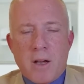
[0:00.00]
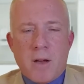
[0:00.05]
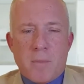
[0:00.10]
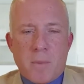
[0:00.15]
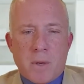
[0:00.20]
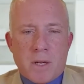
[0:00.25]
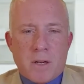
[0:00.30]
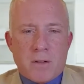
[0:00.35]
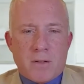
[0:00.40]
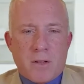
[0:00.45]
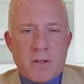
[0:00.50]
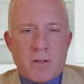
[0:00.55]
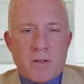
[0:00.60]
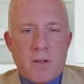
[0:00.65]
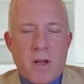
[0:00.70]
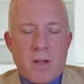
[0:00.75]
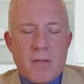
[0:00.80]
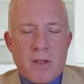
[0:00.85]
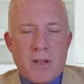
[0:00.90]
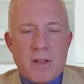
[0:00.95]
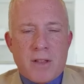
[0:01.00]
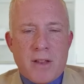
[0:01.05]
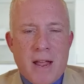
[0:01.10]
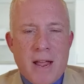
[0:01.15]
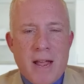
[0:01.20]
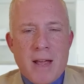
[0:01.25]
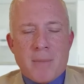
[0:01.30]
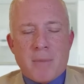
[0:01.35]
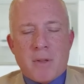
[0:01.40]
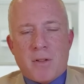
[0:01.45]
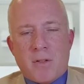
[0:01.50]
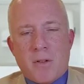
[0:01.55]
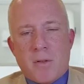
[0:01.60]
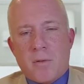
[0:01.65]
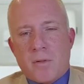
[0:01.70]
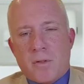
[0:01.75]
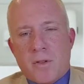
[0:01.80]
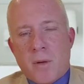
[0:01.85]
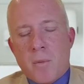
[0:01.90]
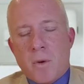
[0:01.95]
because it, the name is
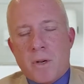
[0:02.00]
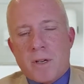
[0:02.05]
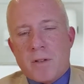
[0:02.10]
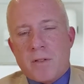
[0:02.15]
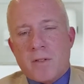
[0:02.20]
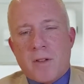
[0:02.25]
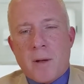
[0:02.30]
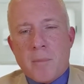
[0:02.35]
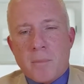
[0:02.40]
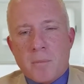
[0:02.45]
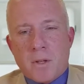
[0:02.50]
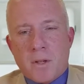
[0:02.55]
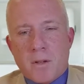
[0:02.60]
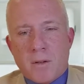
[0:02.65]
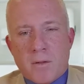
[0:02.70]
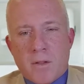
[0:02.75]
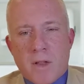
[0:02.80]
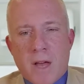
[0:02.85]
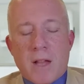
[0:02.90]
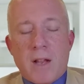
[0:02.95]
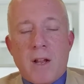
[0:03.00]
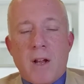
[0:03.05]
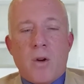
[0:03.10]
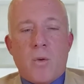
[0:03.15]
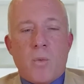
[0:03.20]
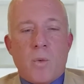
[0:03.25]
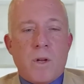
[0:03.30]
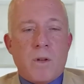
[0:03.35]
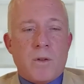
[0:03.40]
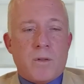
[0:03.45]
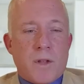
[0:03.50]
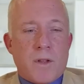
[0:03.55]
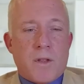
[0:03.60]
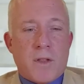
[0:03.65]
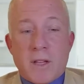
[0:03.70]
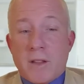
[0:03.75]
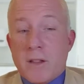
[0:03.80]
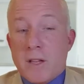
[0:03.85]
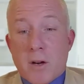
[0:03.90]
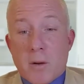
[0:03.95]
somewhat assumptive that we used to
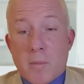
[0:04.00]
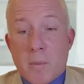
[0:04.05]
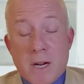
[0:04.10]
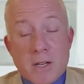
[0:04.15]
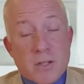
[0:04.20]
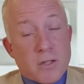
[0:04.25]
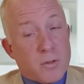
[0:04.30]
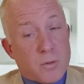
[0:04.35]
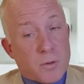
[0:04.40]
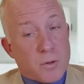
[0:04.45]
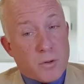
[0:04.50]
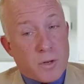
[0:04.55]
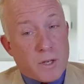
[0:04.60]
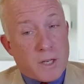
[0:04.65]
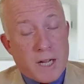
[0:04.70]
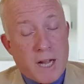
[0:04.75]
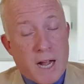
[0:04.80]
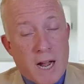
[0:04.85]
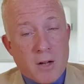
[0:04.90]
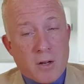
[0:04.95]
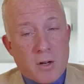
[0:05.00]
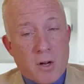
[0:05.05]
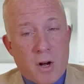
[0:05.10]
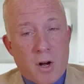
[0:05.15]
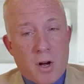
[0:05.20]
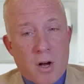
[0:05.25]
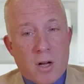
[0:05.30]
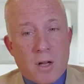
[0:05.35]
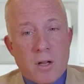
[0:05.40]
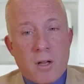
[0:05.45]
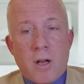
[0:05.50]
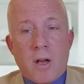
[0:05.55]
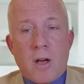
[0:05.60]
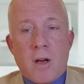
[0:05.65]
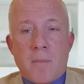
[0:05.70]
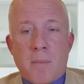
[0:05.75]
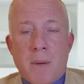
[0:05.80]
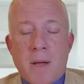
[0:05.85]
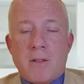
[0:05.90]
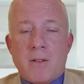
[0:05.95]
think that our patients were drinking alcohol
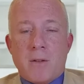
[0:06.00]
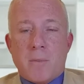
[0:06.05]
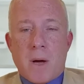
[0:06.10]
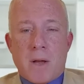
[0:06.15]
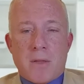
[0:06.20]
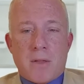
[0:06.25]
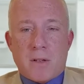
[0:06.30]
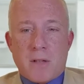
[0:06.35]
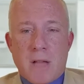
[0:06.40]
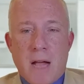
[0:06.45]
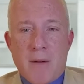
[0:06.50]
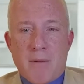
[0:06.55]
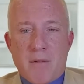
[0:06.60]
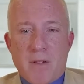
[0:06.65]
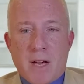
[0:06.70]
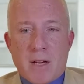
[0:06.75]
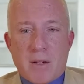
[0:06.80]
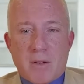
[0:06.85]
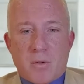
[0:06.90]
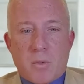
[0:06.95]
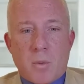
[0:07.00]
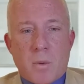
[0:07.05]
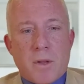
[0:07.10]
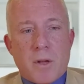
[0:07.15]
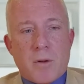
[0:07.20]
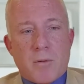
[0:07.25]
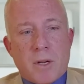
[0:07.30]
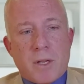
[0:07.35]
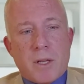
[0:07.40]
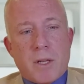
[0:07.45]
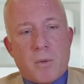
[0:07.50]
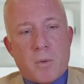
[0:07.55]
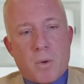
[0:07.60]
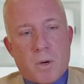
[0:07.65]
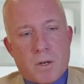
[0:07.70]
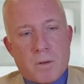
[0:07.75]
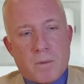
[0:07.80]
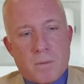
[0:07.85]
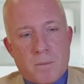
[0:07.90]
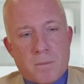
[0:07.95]
based upon their lab values when they really
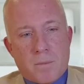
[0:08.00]
weren't.